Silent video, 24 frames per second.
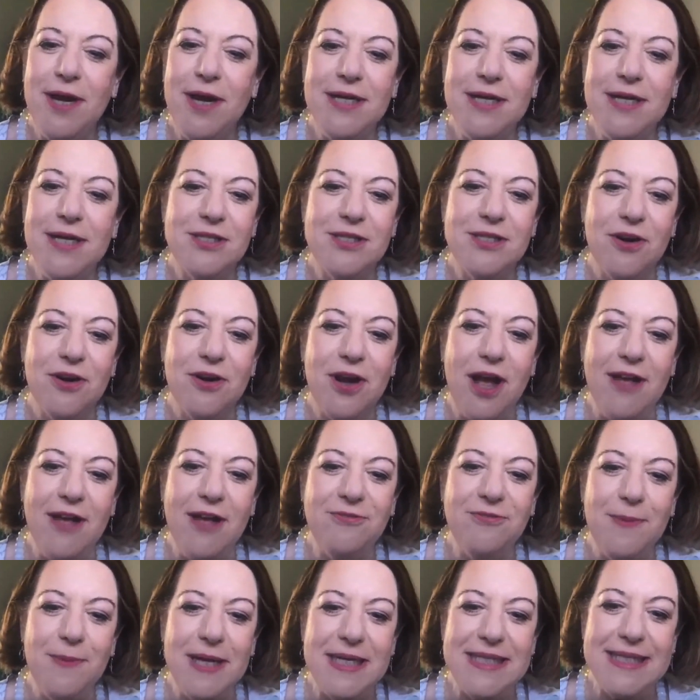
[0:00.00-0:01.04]
I want to
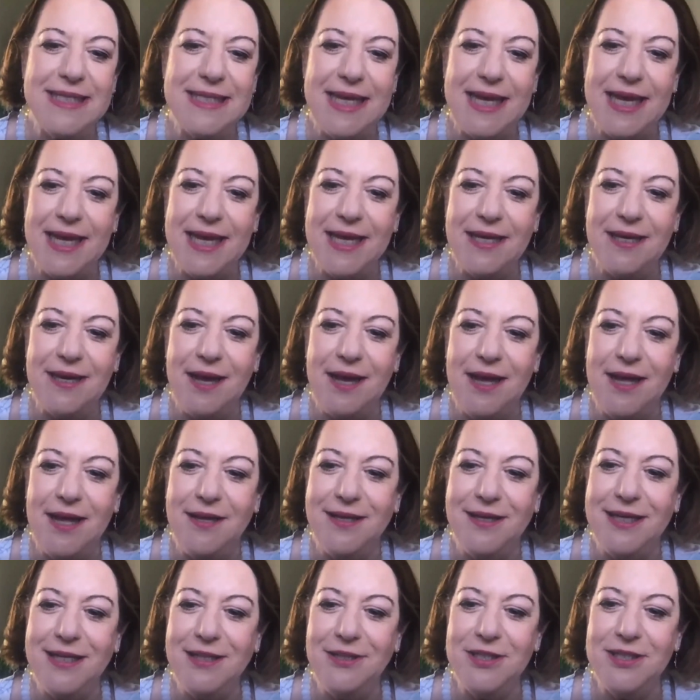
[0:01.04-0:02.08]
start off by
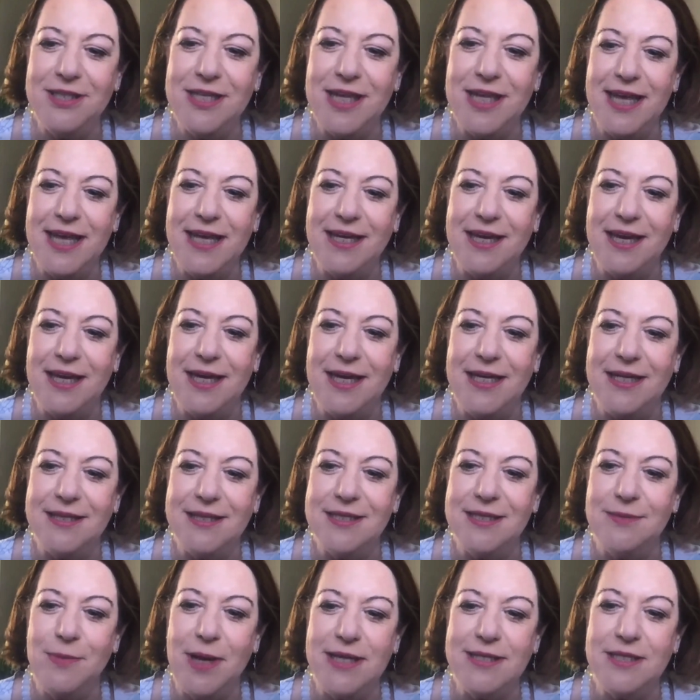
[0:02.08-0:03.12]
saying it like
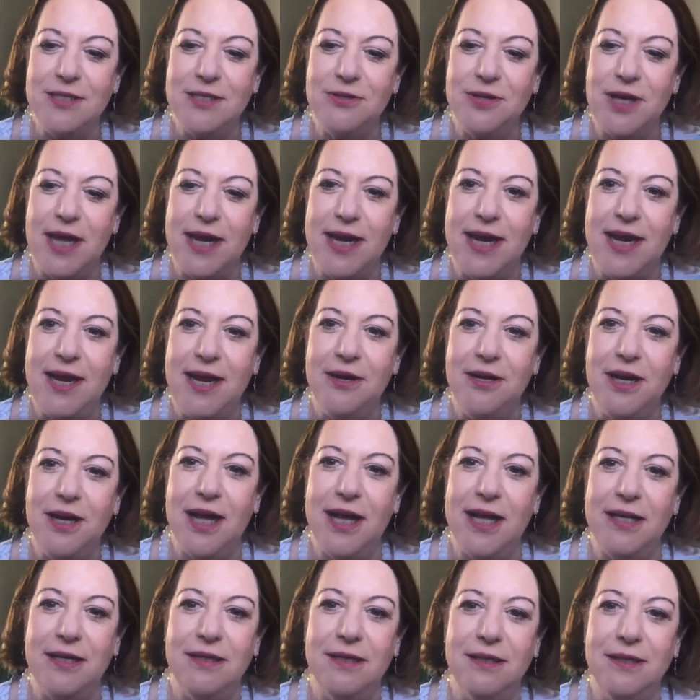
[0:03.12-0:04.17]
Tommaso got a
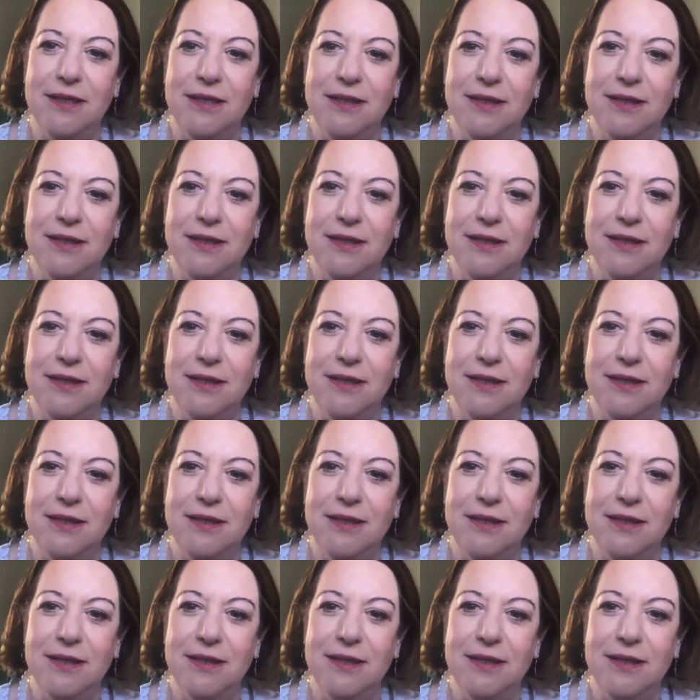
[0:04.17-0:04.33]
haircut.